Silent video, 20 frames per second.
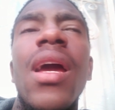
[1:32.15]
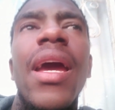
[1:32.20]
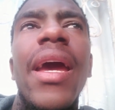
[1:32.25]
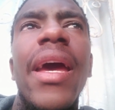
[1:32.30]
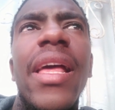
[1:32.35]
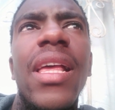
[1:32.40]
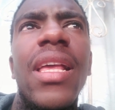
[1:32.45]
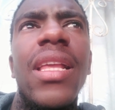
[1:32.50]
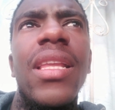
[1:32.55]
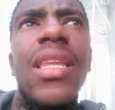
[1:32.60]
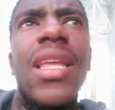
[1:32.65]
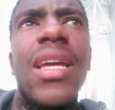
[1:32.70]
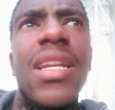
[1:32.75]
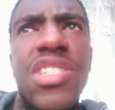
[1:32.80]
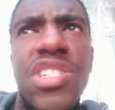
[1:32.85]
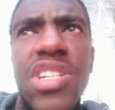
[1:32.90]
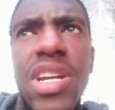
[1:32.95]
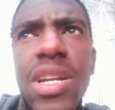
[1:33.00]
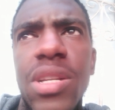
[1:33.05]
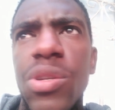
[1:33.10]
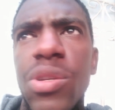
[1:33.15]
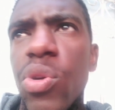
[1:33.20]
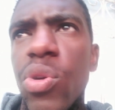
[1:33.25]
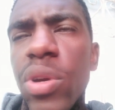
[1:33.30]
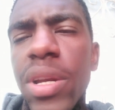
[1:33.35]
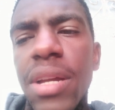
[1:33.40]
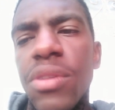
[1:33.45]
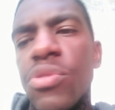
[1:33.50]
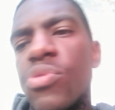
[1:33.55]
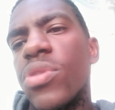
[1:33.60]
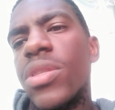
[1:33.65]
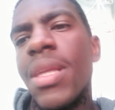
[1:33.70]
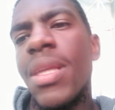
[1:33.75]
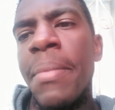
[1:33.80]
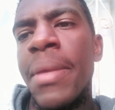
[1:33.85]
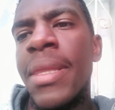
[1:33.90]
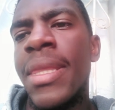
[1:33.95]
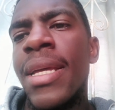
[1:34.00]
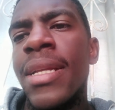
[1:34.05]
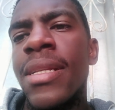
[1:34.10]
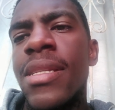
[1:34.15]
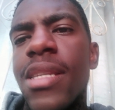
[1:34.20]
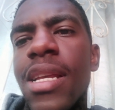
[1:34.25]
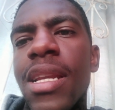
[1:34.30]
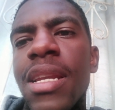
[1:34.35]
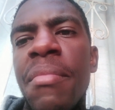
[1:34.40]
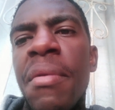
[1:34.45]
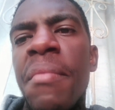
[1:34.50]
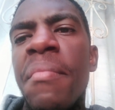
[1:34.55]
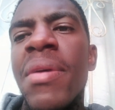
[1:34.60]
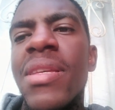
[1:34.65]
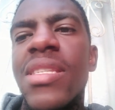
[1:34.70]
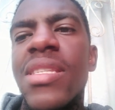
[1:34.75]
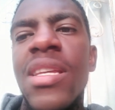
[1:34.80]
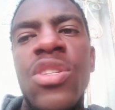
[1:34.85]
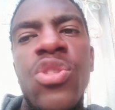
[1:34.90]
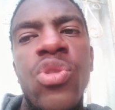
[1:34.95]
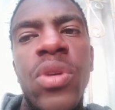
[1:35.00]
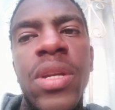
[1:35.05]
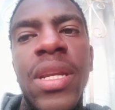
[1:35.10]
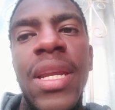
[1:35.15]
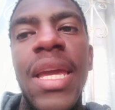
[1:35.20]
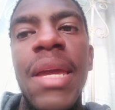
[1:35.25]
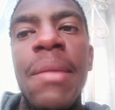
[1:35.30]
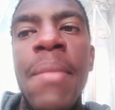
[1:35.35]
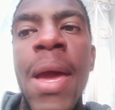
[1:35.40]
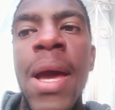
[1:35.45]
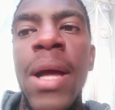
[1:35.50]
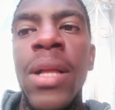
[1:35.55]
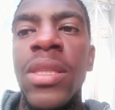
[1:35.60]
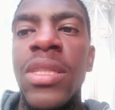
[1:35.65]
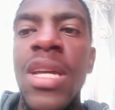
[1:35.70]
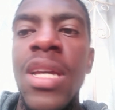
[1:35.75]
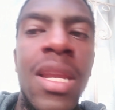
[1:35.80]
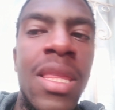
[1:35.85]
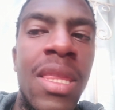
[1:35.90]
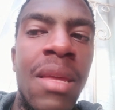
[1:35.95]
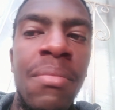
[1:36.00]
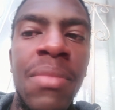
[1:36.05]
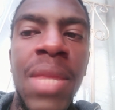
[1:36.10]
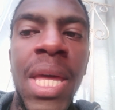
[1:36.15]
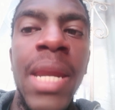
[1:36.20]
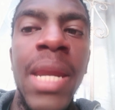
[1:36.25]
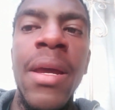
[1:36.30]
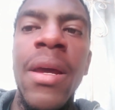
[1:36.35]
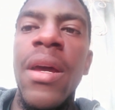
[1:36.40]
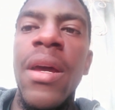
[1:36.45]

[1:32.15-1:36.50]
and then try to connect with them and then send them a message or an email telling them that,